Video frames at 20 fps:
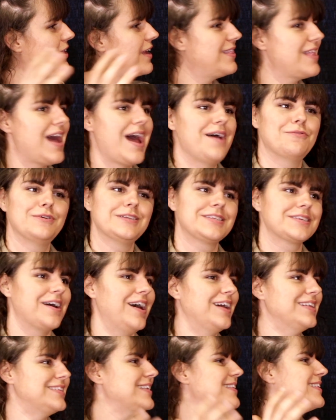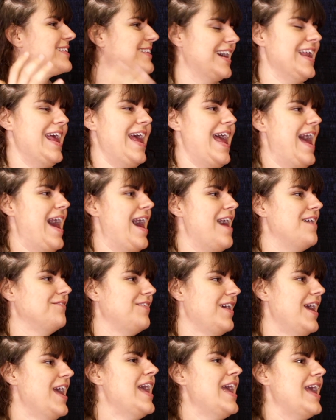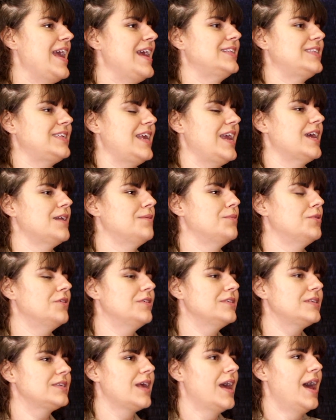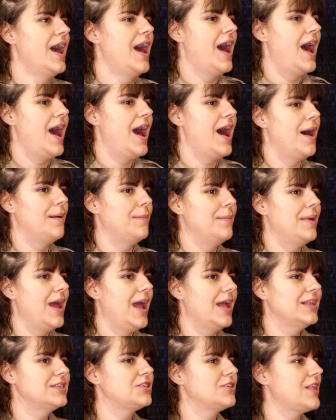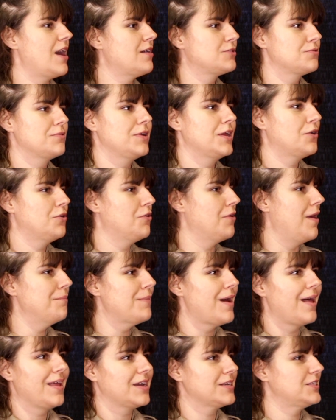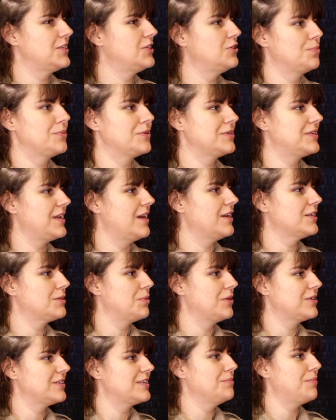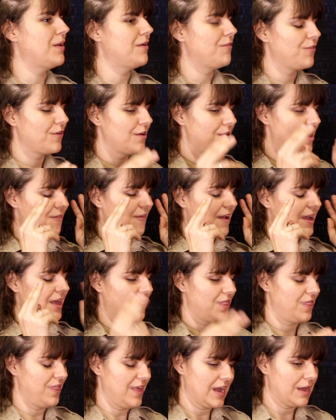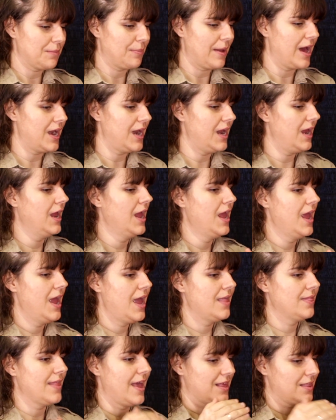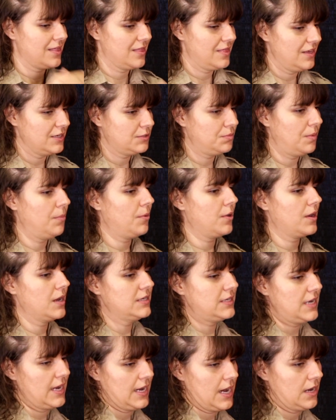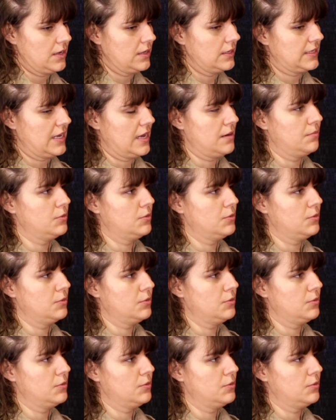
that that wisconsin's going to have its animals um, and so that was really cool. I'm not like a super salesperson, but for if I can think about it and like these people are going to take care of these